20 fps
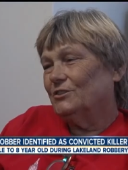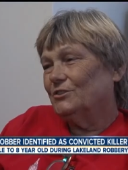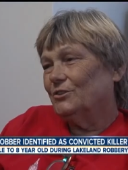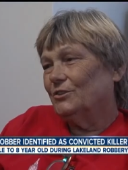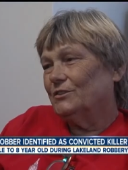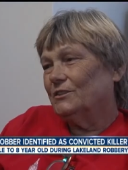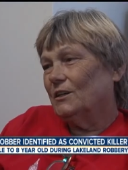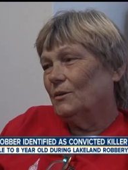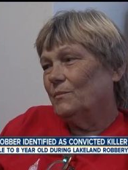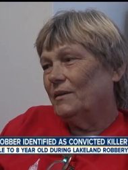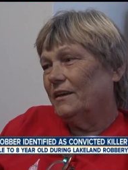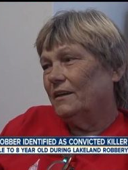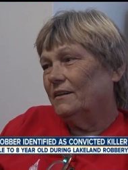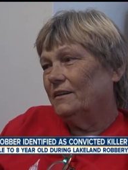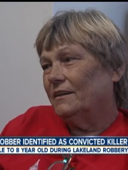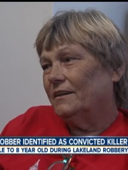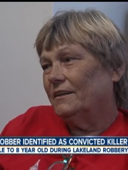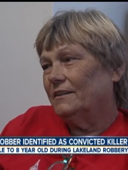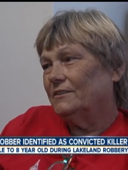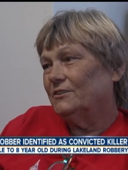She started telling me
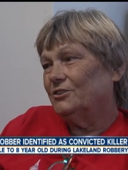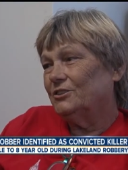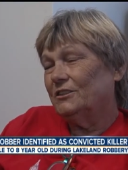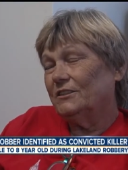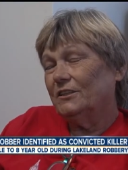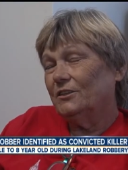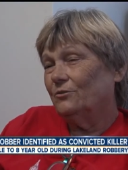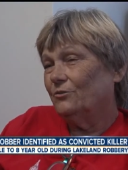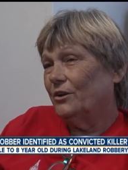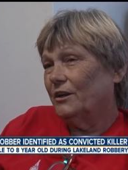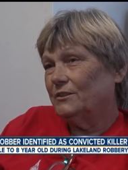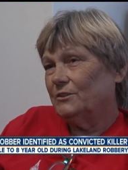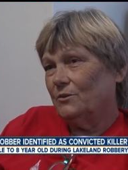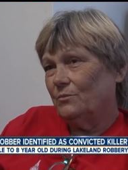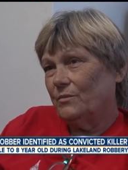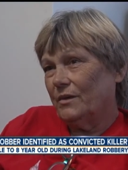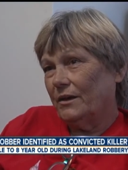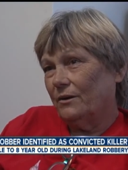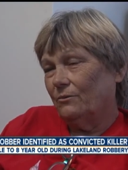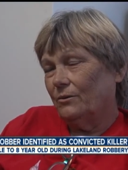he, she didn't raise
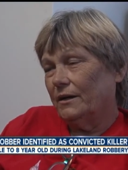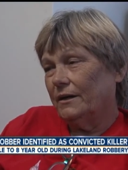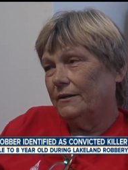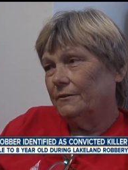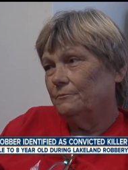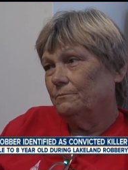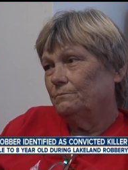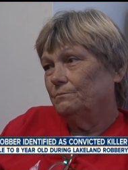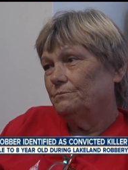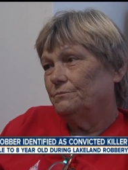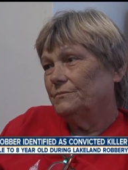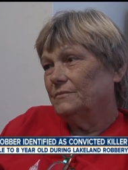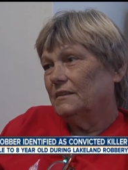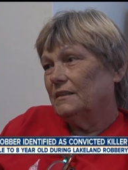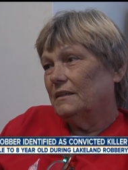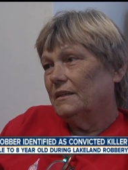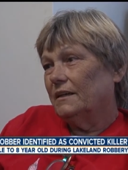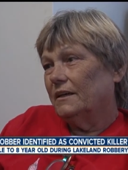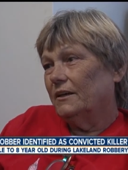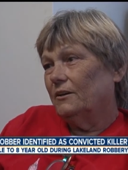him that way
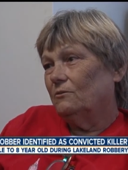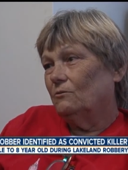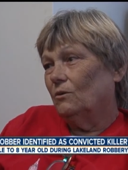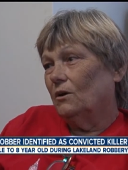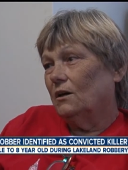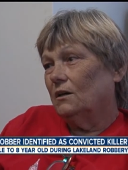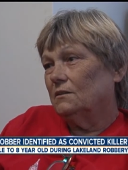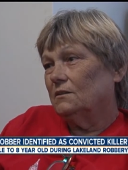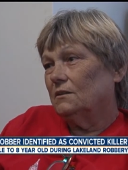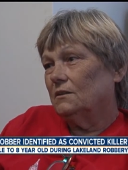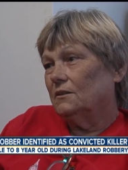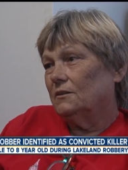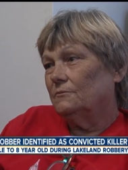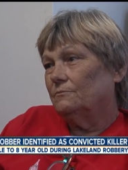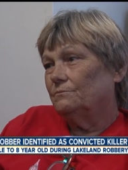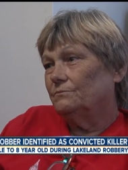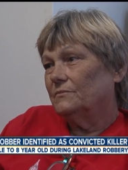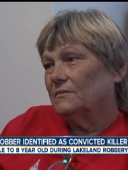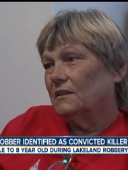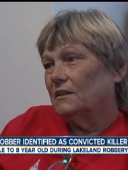and what uh,
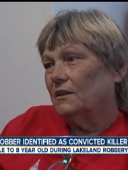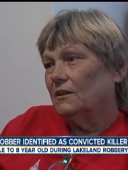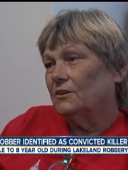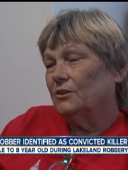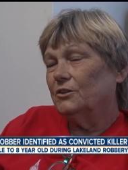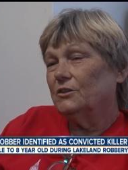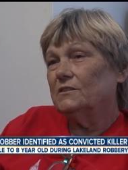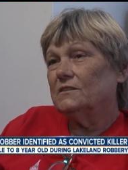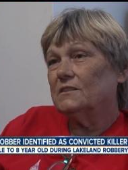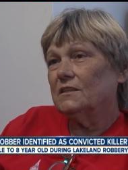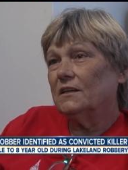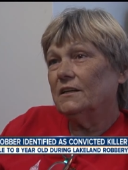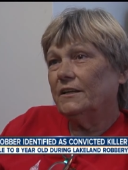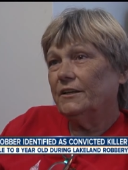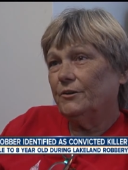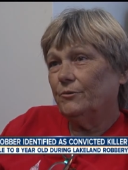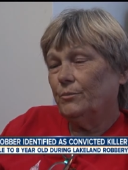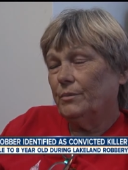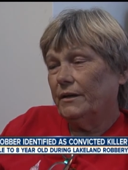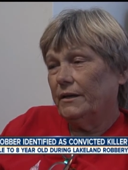a good son he had